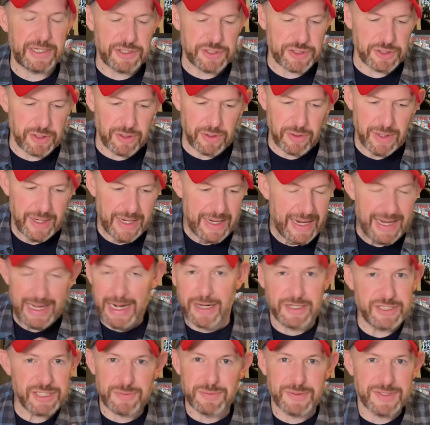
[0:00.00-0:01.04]
show, and
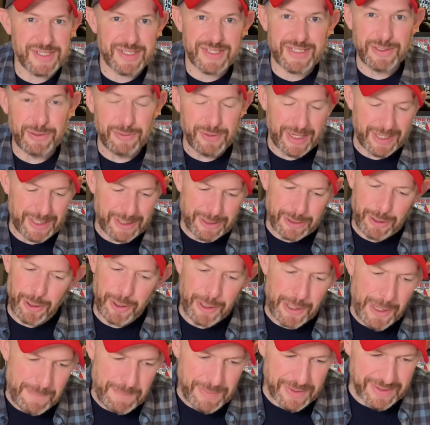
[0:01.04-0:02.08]
I just was still like
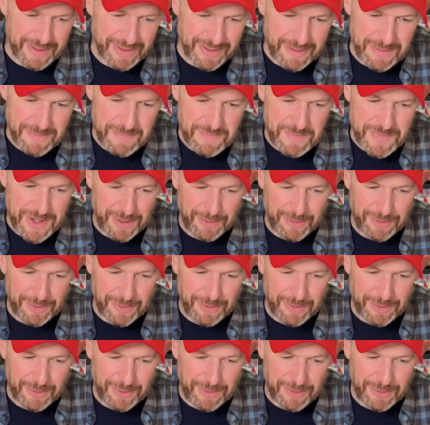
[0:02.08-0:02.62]
caught up in the